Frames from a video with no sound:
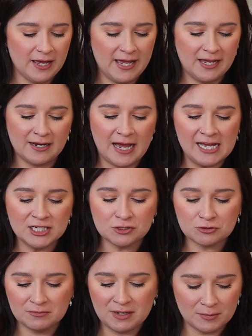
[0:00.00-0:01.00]
And I
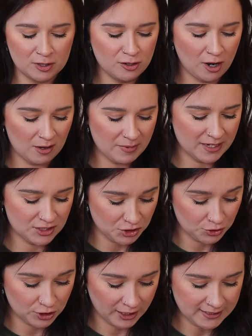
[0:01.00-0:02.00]
just remember not being
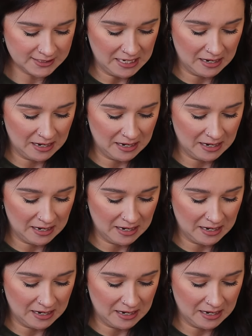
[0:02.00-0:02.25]
too crazy